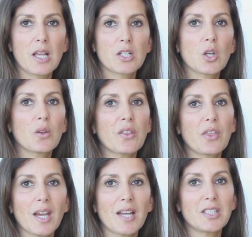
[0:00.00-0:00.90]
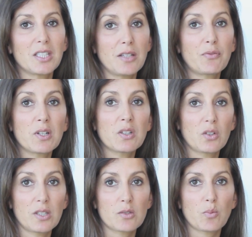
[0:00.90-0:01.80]
The only thing I did different
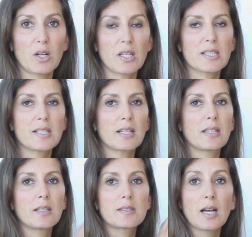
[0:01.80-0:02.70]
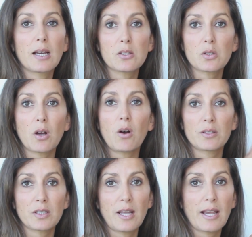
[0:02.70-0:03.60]
on this one is that it ties
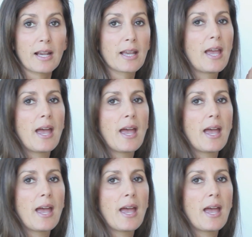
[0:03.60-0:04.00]
on the neck,